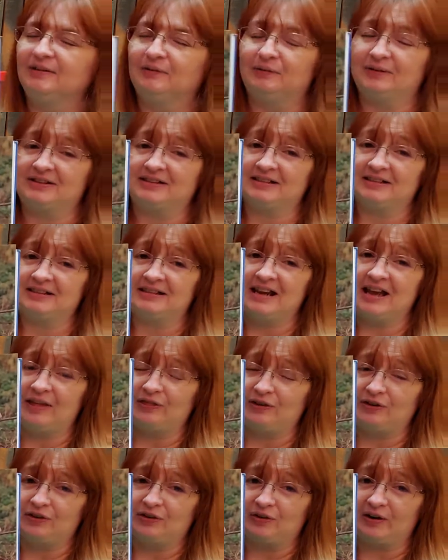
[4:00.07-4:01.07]
What's
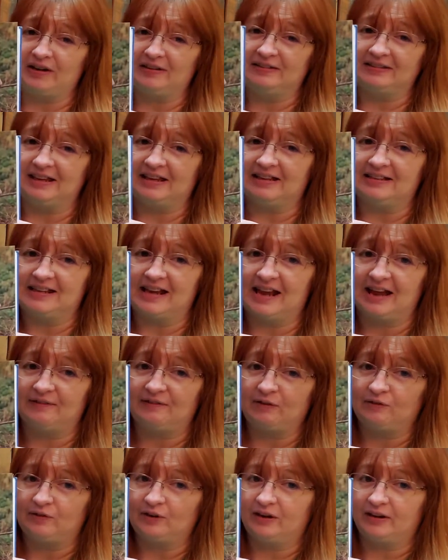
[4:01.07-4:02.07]
another great thing to
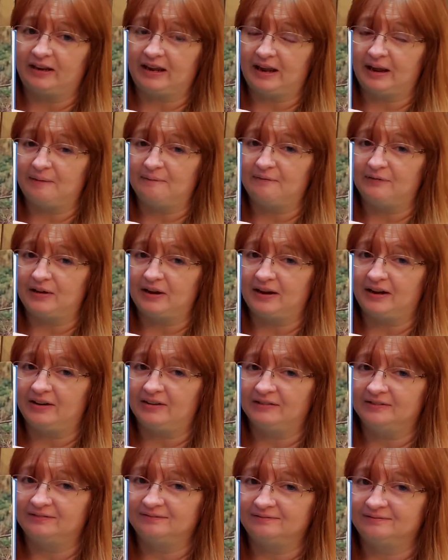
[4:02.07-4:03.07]
have over a campfire?